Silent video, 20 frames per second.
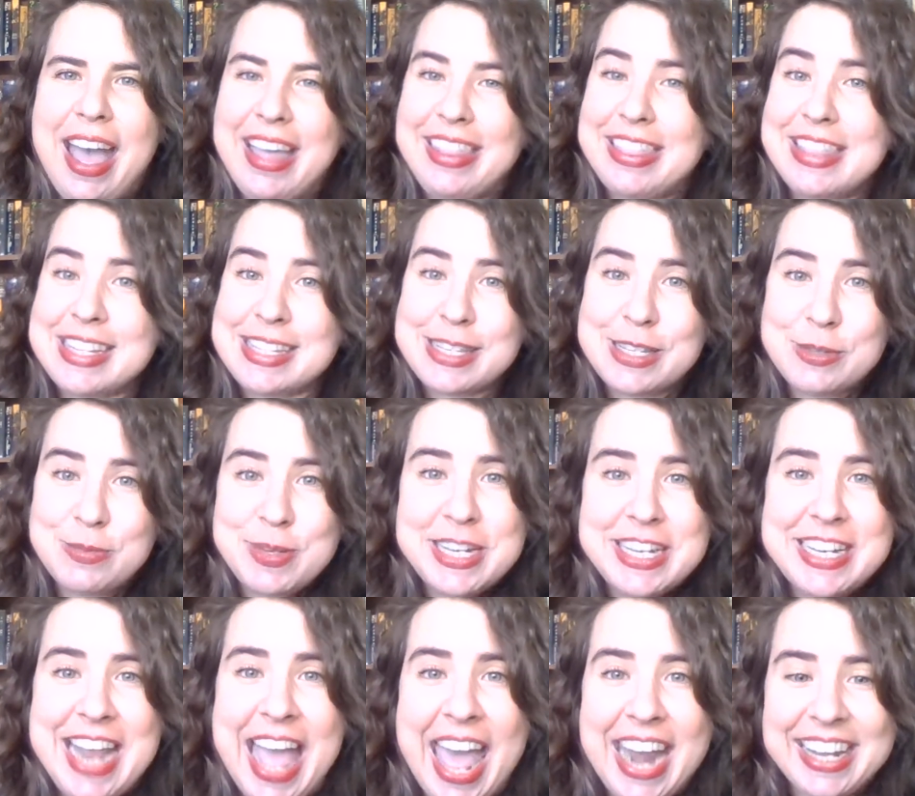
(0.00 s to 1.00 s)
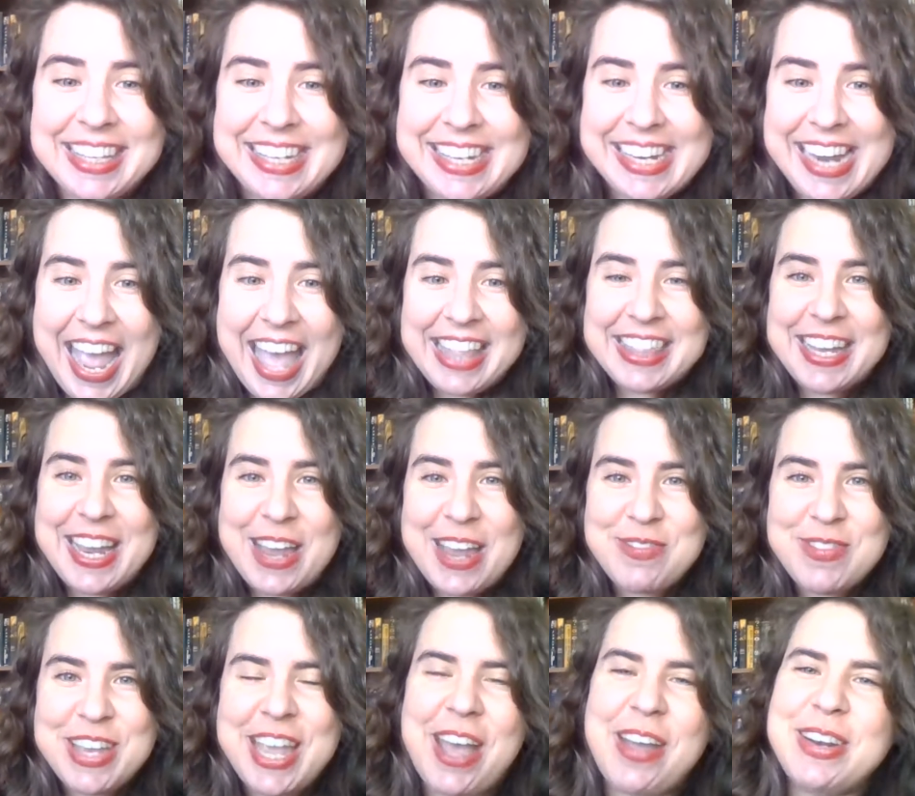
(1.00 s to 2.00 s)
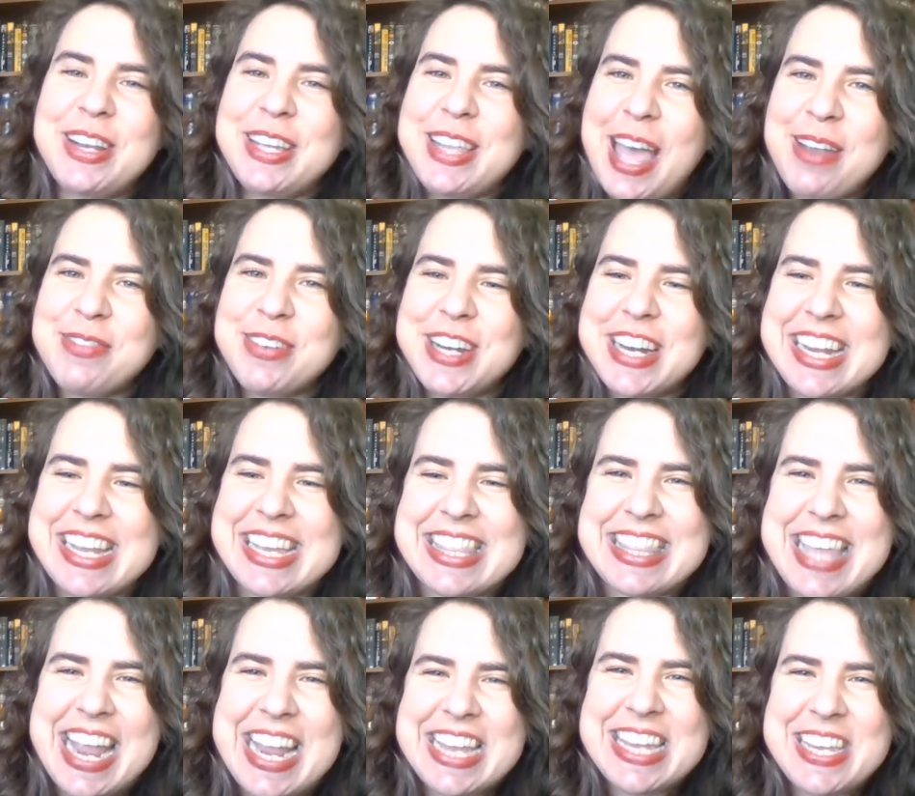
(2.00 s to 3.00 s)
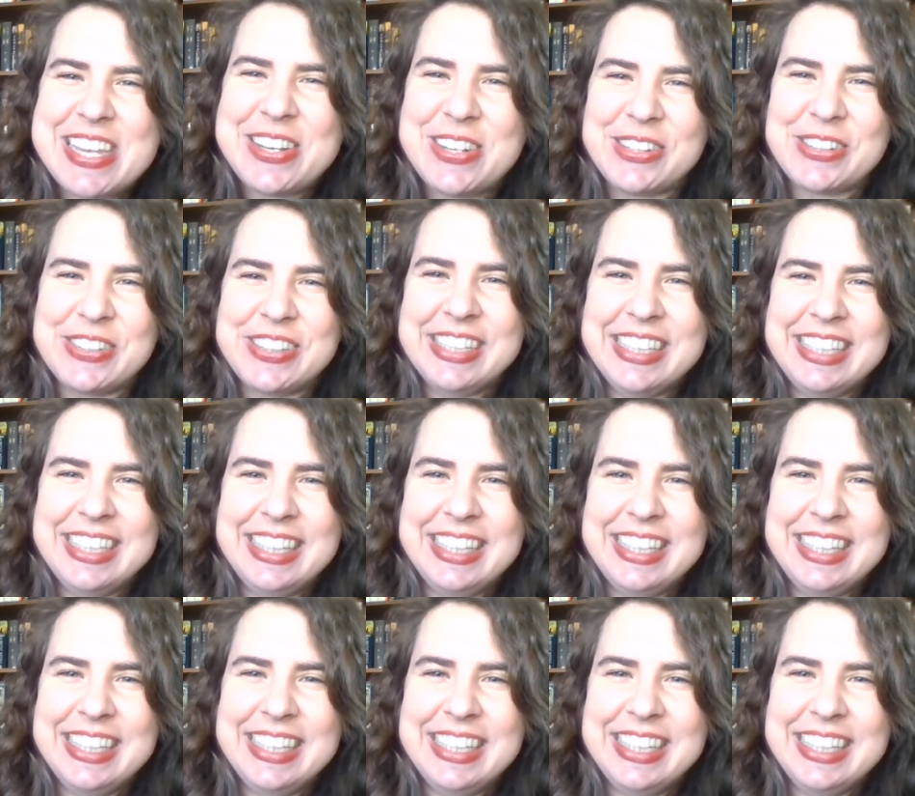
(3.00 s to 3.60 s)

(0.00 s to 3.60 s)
This has been Natalie at the Cape May County Library. Thank you.